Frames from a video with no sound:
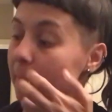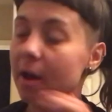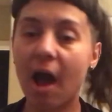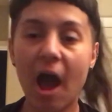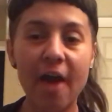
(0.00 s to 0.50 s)

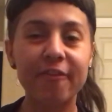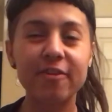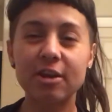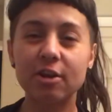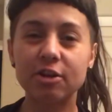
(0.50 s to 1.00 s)
But I
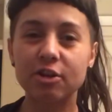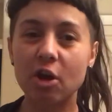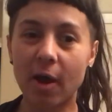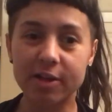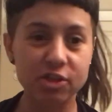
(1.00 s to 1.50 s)
figured, you
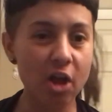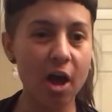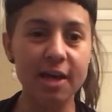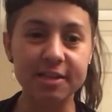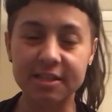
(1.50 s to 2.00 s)
know, I
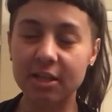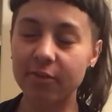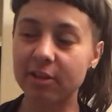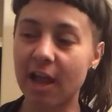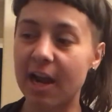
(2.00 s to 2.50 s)
saw a
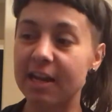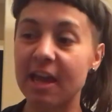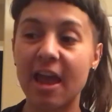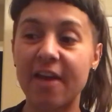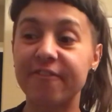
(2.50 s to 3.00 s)
silver
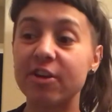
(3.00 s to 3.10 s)
lining and I